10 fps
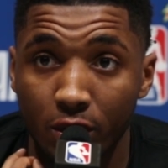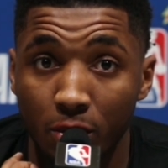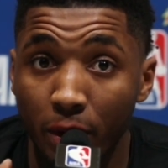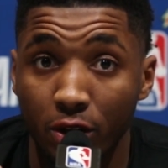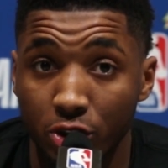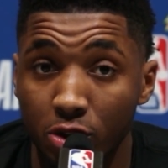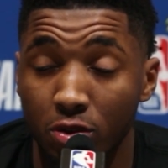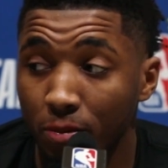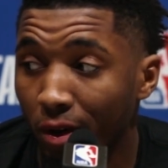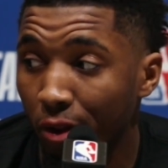you better
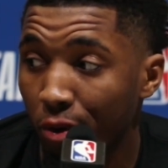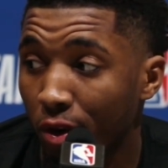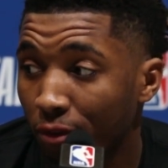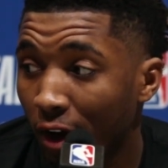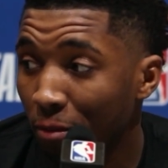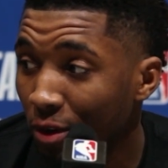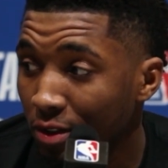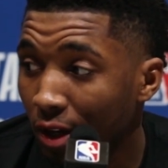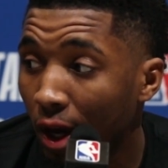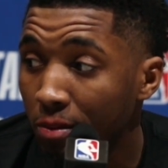shoot the ball 35
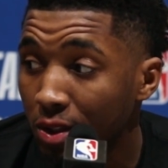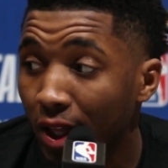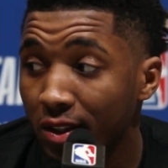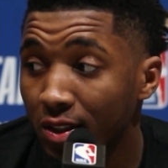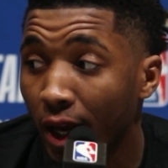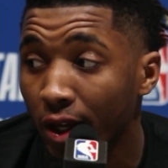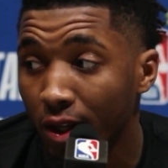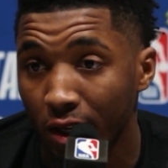more times the next night.